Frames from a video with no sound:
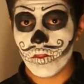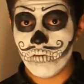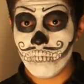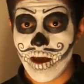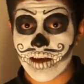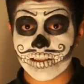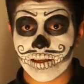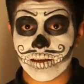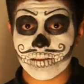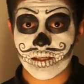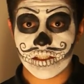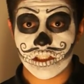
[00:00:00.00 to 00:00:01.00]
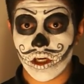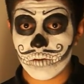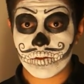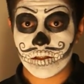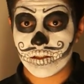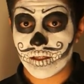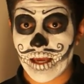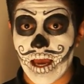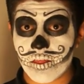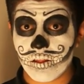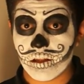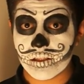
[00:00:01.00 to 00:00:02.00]
When the Mexicans adopted the
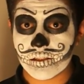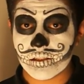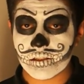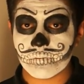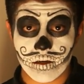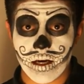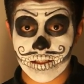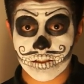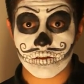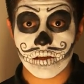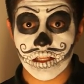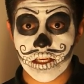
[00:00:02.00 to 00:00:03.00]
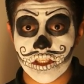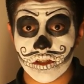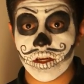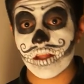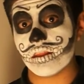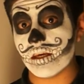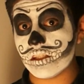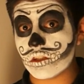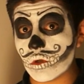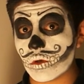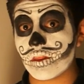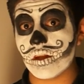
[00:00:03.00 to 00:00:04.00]
Catholicism as a religion, they
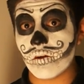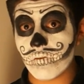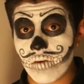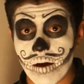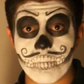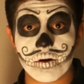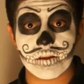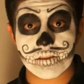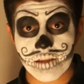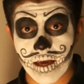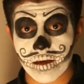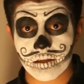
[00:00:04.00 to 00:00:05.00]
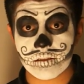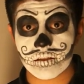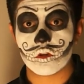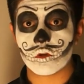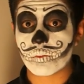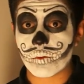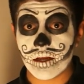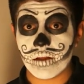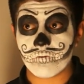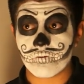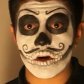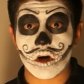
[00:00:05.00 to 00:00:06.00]
took the November the 2nd to
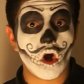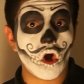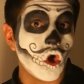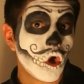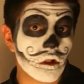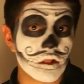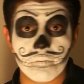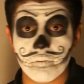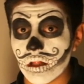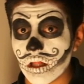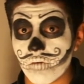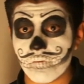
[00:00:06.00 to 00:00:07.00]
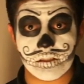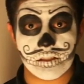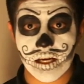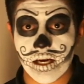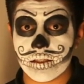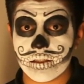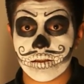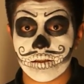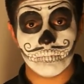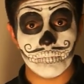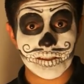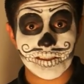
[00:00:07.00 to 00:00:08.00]
pray for all the beloved dead.
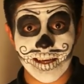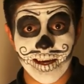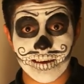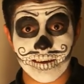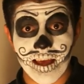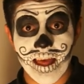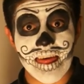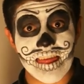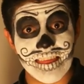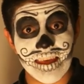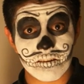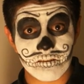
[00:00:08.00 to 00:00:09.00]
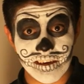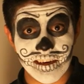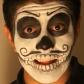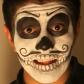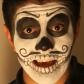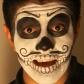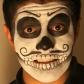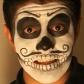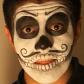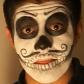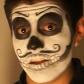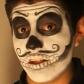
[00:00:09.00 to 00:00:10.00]
But then, they realized
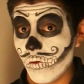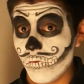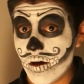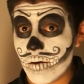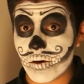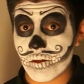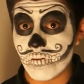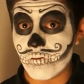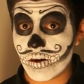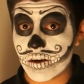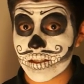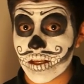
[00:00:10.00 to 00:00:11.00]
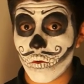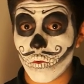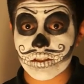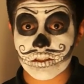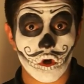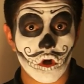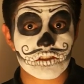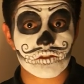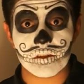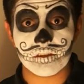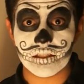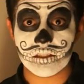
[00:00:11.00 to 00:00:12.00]
that November the 1st was
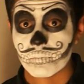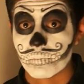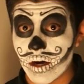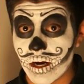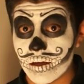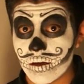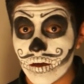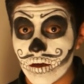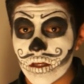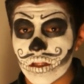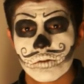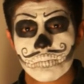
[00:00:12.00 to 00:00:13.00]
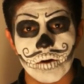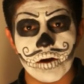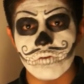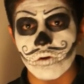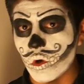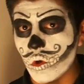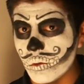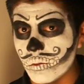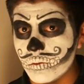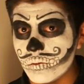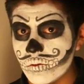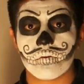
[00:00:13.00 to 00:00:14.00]
also a day to pray. To pray for
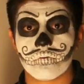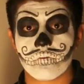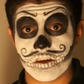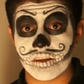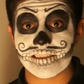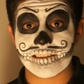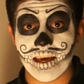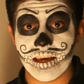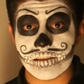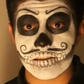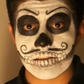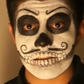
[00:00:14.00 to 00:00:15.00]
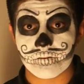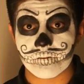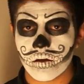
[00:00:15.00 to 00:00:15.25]
whom? For the saints.